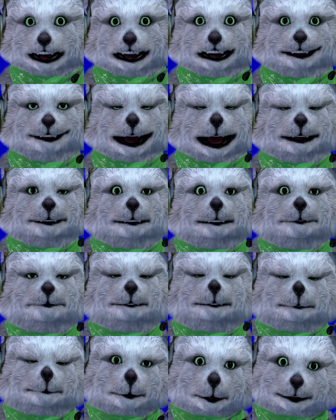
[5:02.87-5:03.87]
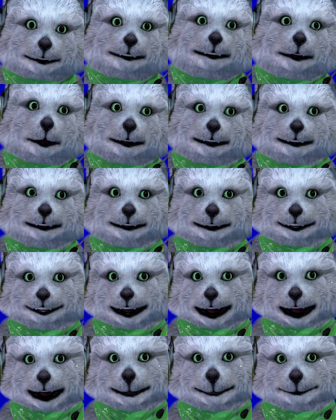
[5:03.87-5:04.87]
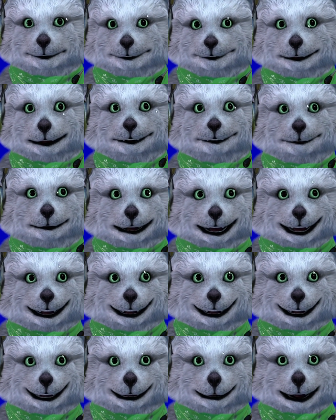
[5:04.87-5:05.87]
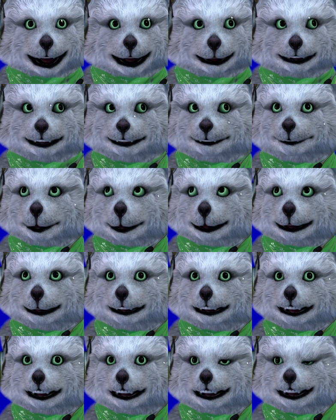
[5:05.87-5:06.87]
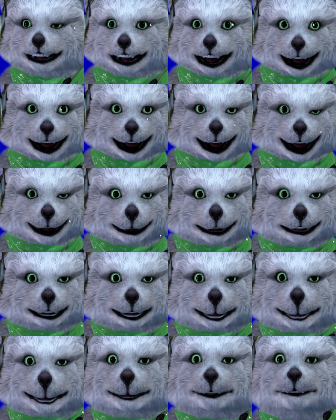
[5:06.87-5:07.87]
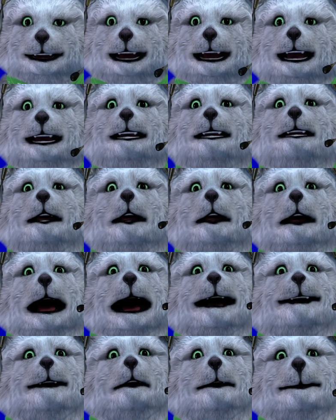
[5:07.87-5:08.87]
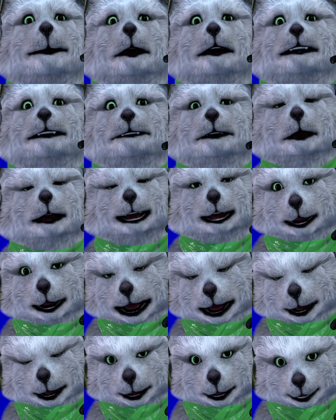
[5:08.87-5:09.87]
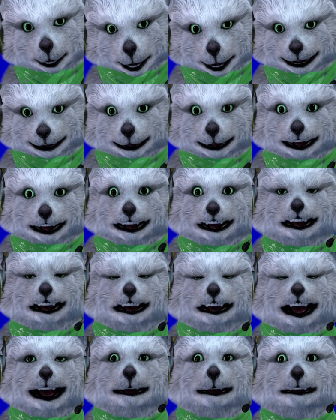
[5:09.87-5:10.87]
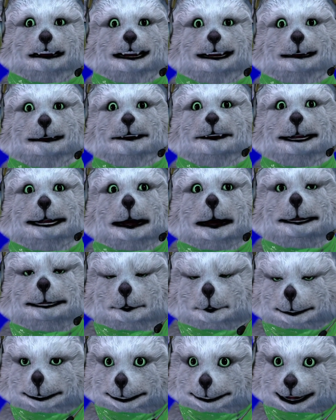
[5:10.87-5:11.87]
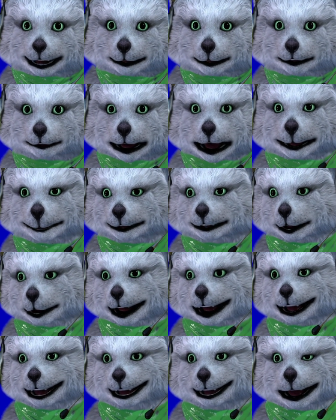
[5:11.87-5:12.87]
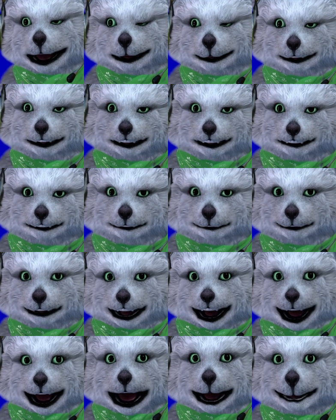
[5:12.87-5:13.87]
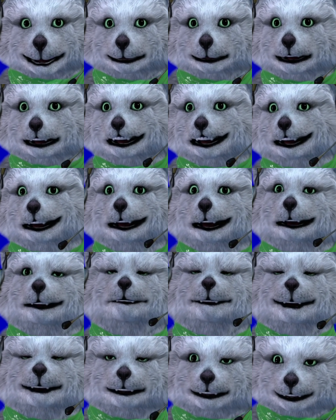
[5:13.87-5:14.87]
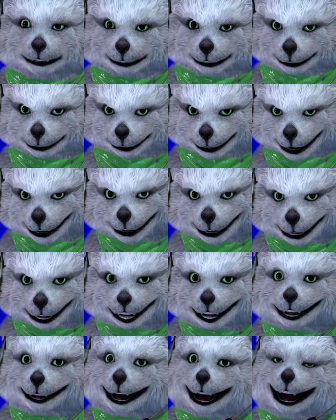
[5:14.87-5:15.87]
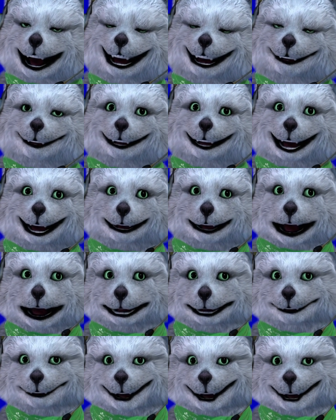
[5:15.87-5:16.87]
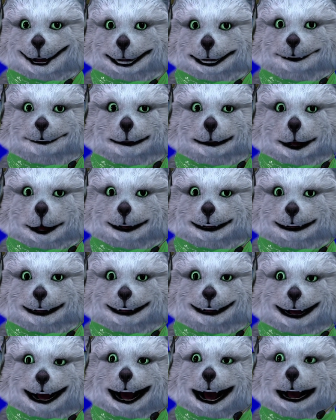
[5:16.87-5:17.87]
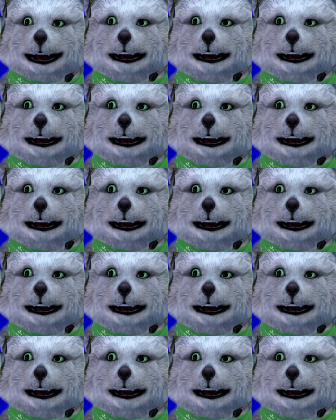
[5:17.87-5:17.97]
I can't use green screen because my eyes right here and my scarf over here, those are green, and I will look like a beheaded animal if I use a green screen. So I cannot use a green screen.